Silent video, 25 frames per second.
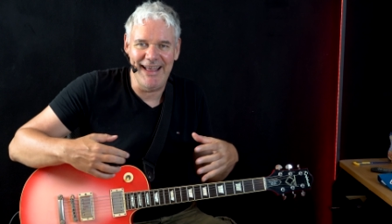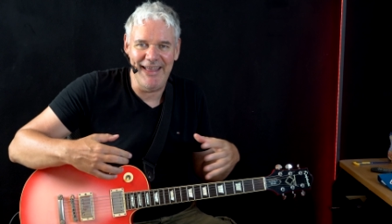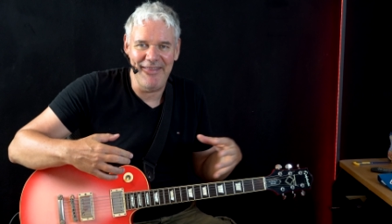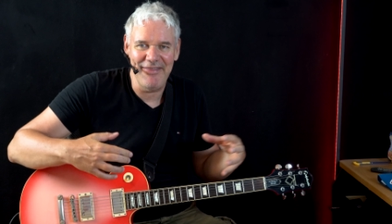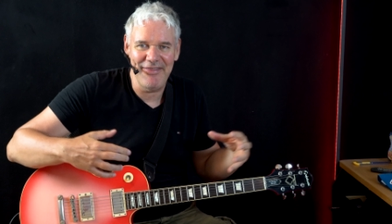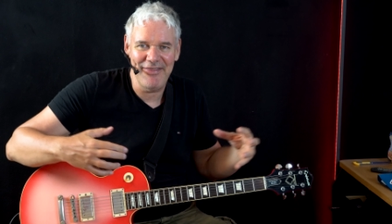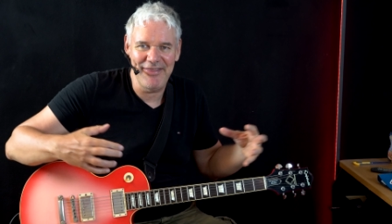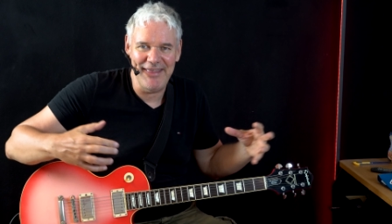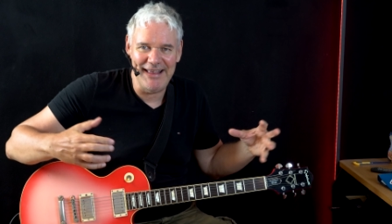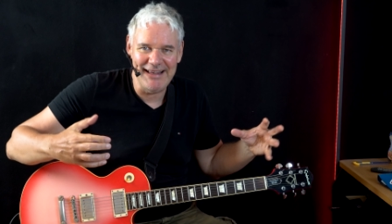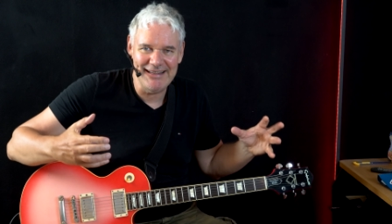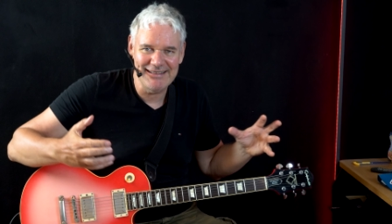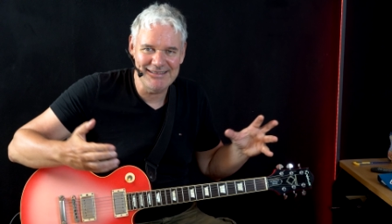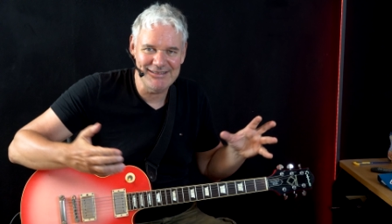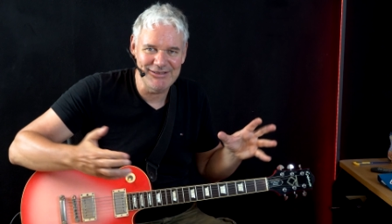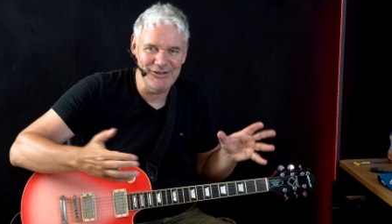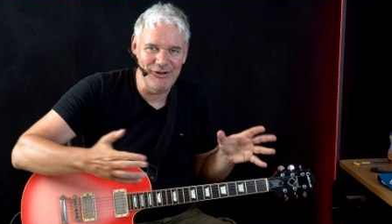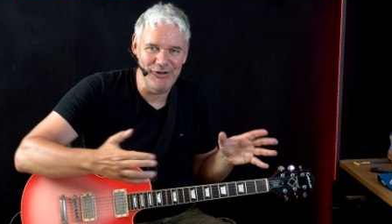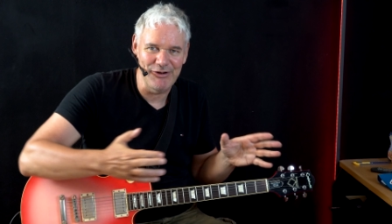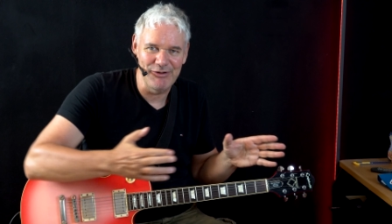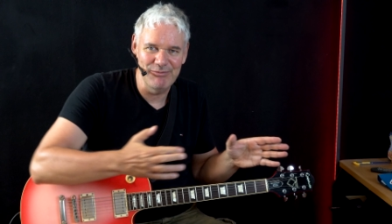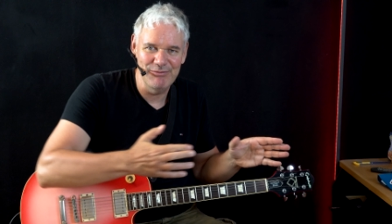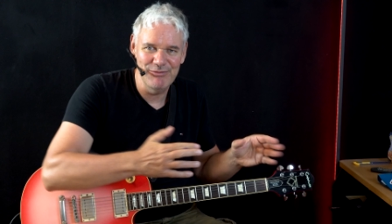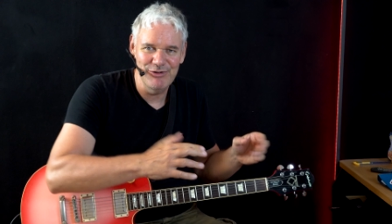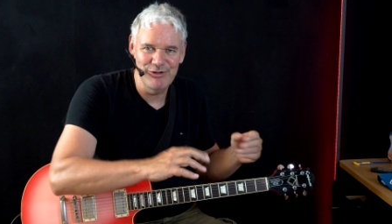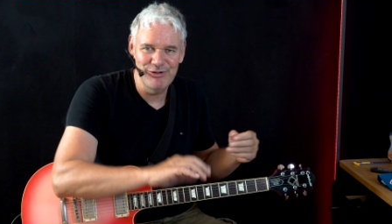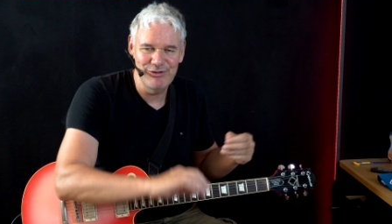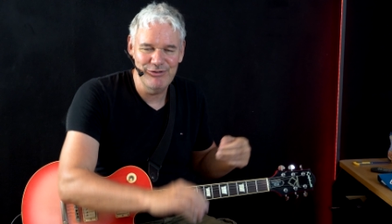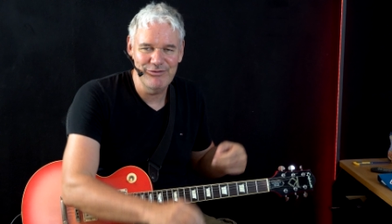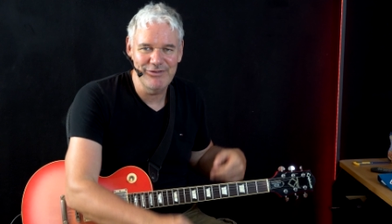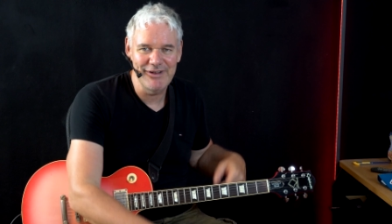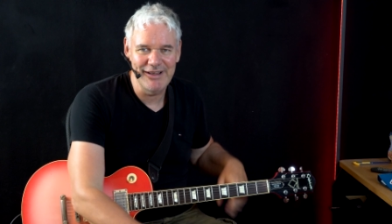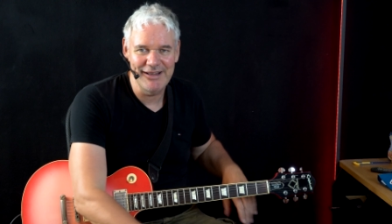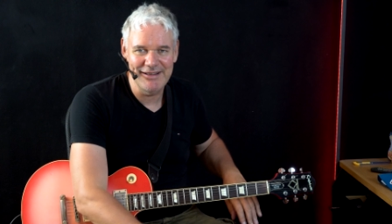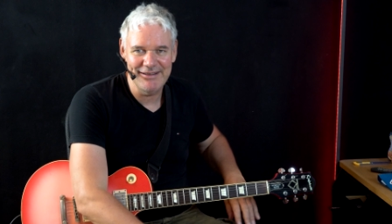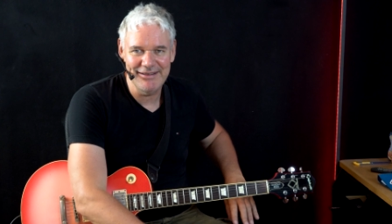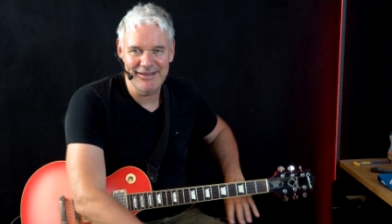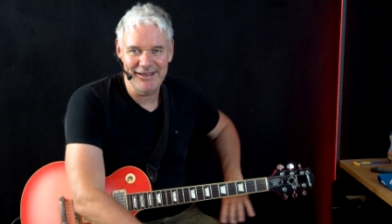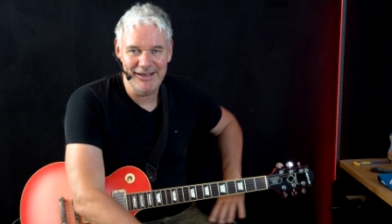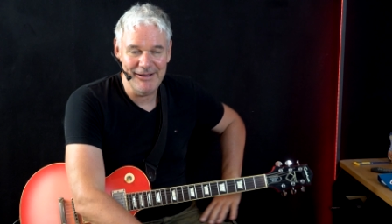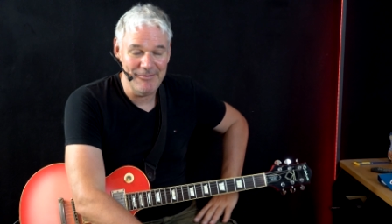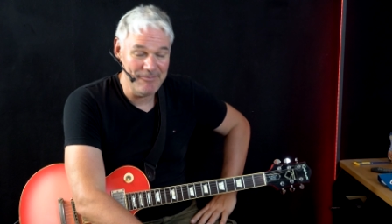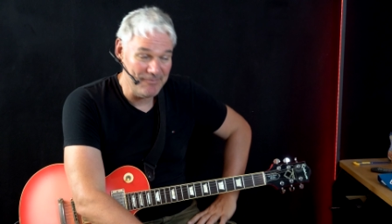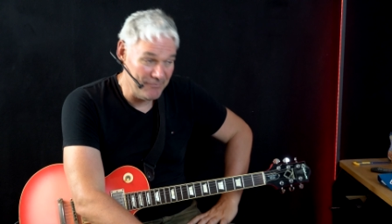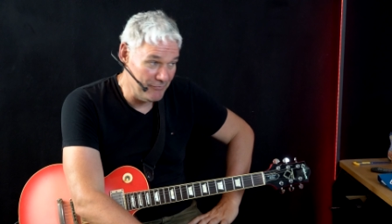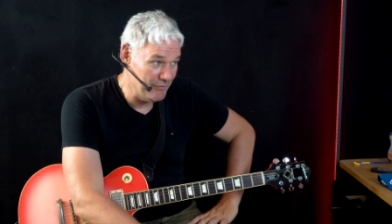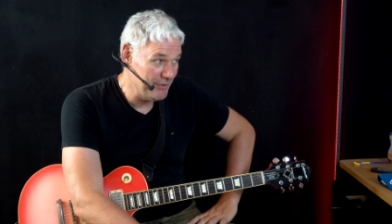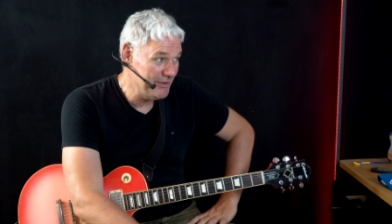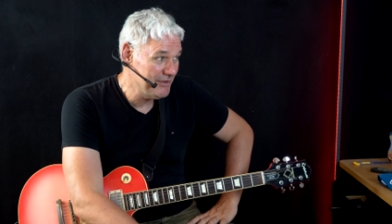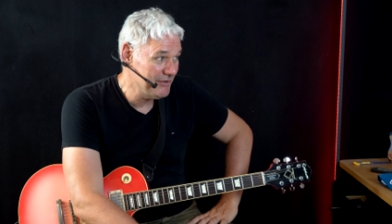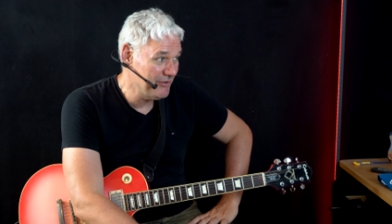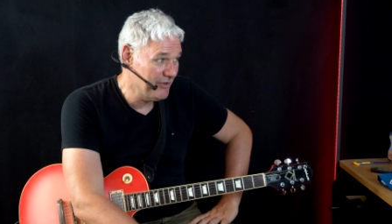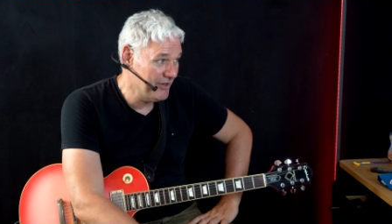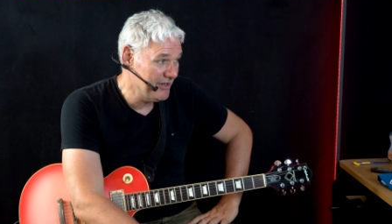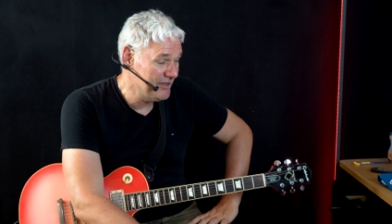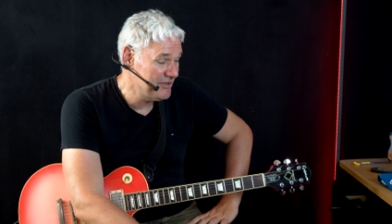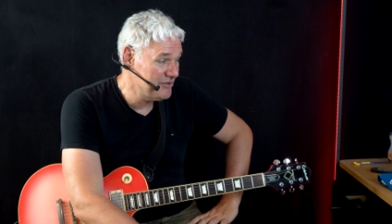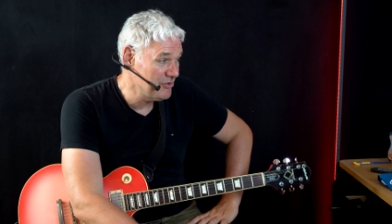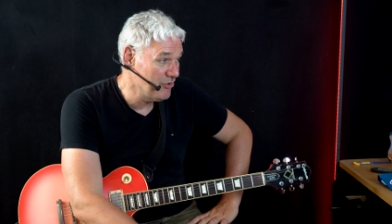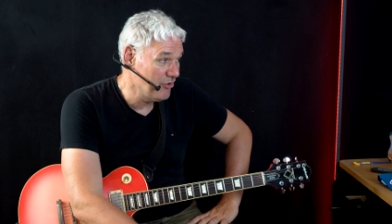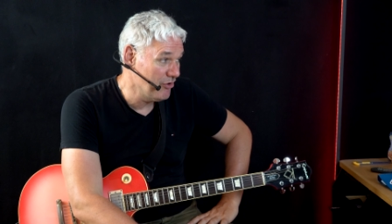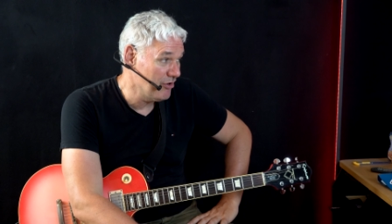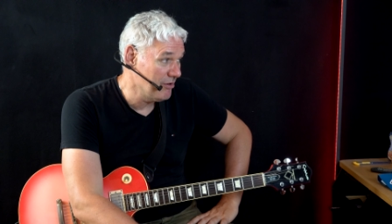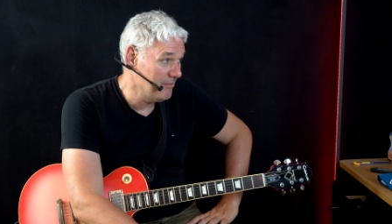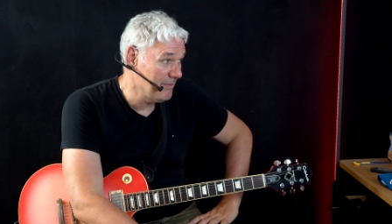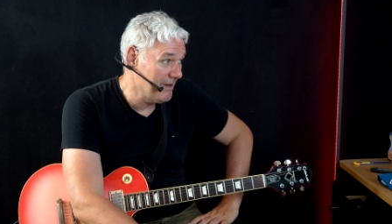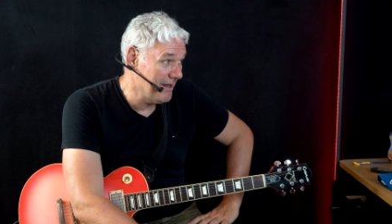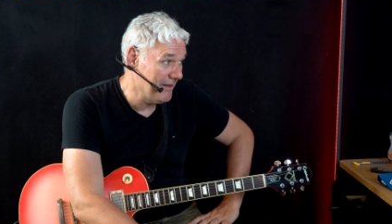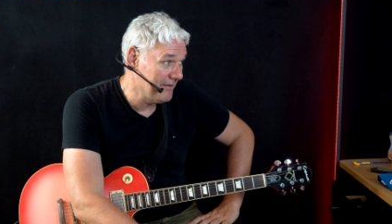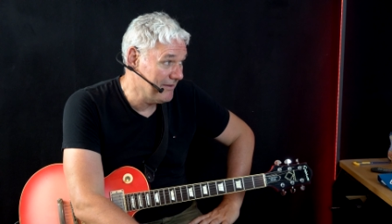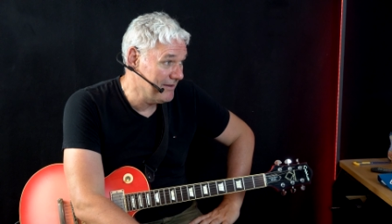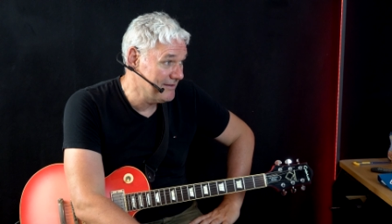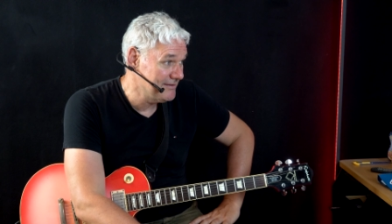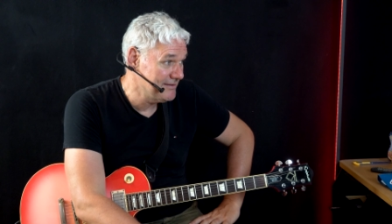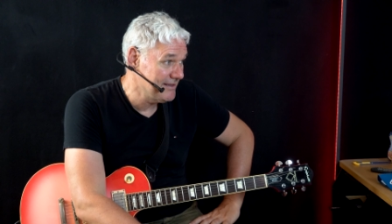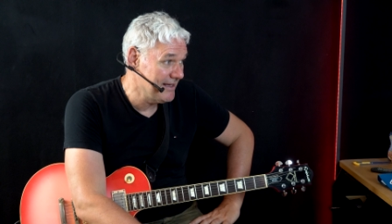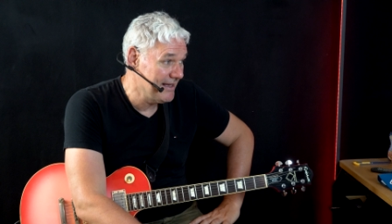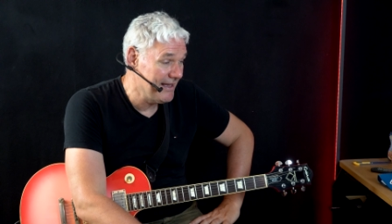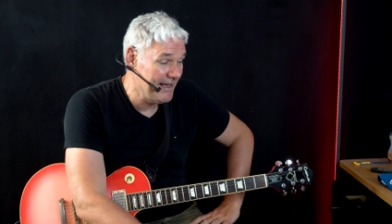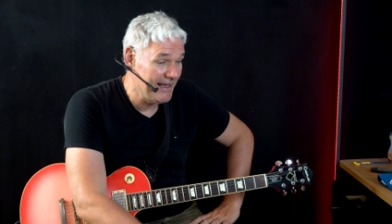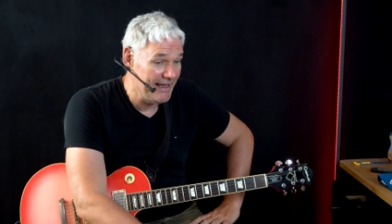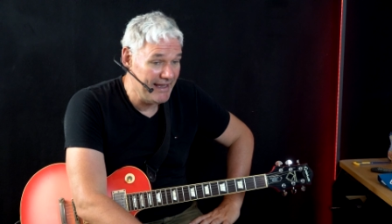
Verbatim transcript: and things start to move and um, we're going to talk about this